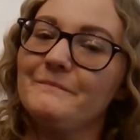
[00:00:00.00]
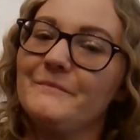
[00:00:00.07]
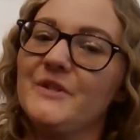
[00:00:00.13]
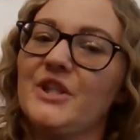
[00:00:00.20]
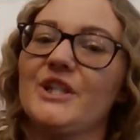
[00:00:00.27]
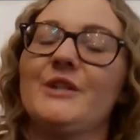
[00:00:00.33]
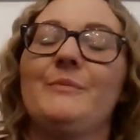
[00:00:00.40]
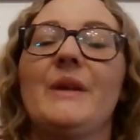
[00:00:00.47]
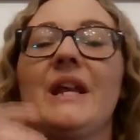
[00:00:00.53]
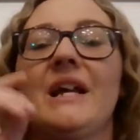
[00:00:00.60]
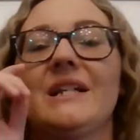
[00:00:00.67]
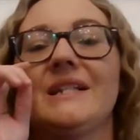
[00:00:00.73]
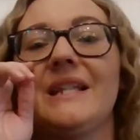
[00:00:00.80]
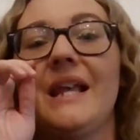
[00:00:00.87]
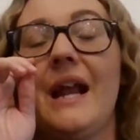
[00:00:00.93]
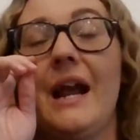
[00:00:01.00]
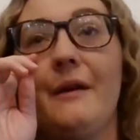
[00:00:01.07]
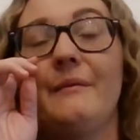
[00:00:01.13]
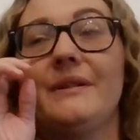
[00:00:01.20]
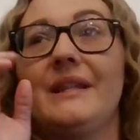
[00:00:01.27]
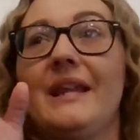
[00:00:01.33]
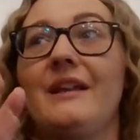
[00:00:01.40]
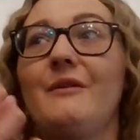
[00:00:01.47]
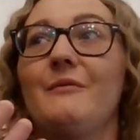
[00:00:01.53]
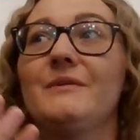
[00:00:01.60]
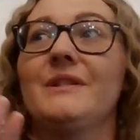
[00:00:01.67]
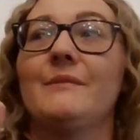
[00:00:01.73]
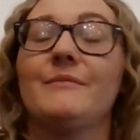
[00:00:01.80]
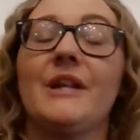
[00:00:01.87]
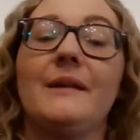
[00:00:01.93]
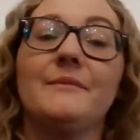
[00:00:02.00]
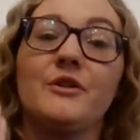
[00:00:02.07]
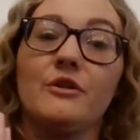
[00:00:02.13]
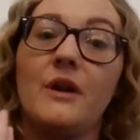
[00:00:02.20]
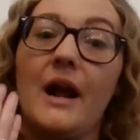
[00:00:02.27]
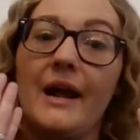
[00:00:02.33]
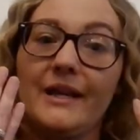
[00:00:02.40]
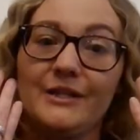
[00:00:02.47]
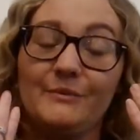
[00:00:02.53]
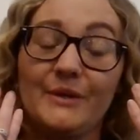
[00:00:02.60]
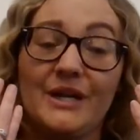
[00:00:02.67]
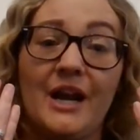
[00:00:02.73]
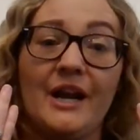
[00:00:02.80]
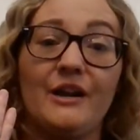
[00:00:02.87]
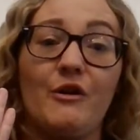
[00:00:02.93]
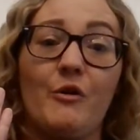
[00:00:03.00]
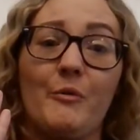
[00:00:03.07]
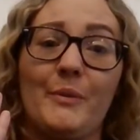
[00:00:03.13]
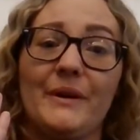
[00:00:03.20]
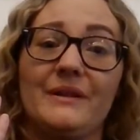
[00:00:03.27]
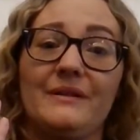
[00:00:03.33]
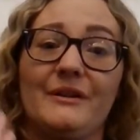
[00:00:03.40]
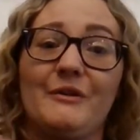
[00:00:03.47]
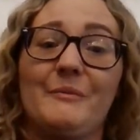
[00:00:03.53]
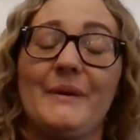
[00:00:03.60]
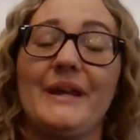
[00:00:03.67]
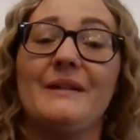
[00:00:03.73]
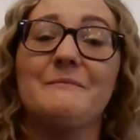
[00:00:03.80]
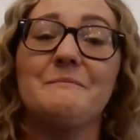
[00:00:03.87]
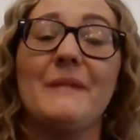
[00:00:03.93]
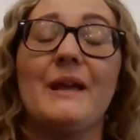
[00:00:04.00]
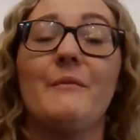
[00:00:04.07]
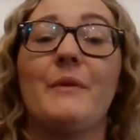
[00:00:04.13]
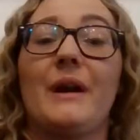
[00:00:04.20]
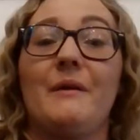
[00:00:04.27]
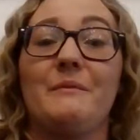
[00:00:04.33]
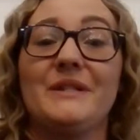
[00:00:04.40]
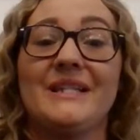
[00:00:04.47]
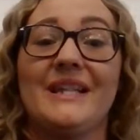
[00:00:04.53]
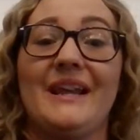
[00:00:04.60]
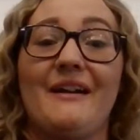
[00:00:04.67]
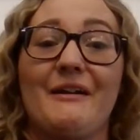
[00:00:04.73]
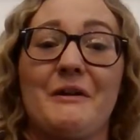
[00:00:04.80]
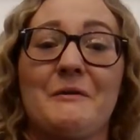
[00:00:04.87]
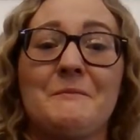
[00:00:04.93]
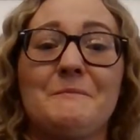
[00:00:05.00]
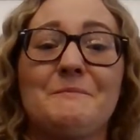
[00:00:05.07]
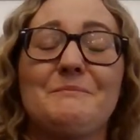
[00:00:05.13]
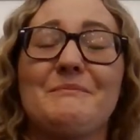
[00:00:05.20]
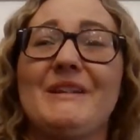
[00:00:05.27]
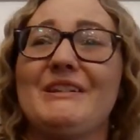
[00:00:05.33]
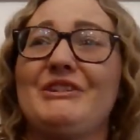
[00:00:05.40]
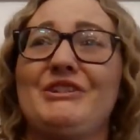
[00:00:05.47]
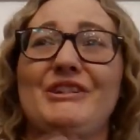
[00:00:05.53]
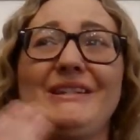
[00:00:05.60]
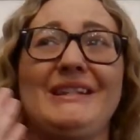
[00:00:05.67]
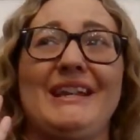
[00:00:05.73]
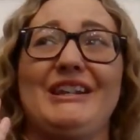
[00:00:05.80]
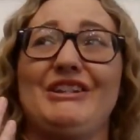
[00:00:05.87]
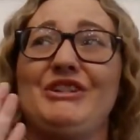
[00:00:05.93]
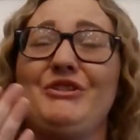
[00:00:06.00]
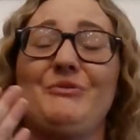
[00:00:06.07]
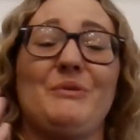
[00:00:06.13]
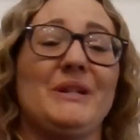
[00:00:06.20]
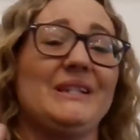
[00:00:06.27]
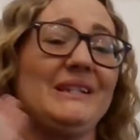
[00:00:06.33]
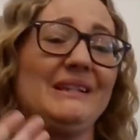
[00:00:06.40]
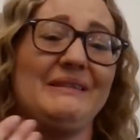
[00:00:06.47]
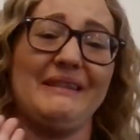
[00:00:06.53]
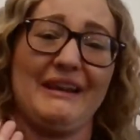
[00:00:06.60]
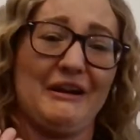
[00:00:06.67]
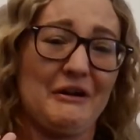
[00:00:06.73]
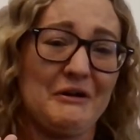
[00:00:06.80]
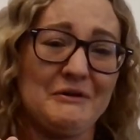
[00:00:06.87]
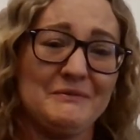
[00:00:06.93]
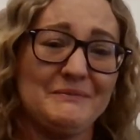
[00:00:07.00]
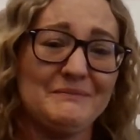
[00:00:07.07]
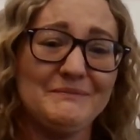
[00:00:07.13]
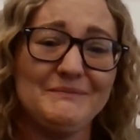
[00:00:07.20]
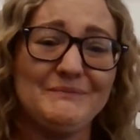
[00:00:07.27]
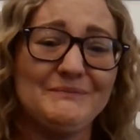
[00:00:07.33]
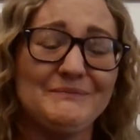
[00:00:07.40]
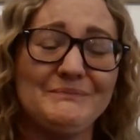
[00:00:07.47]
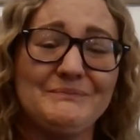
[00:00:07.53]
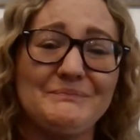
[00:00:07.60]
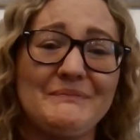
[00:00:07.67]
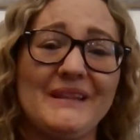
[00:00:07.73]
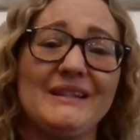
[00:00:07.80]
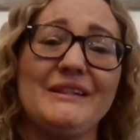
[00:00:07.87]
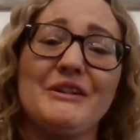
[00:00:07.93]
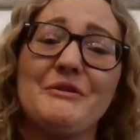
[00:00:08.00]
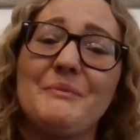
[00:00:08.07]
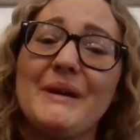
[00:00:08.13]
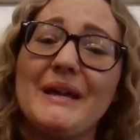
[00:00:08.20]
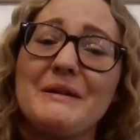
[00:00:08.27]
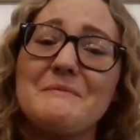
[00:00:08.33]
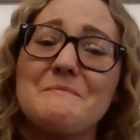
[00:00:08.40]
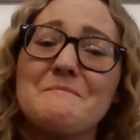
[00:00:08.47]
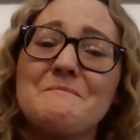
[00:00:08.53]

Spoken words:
Just because like I would like sometimes her eyes would kind of open a little bit. And when I was there, it's just like she wasn't there a little bit.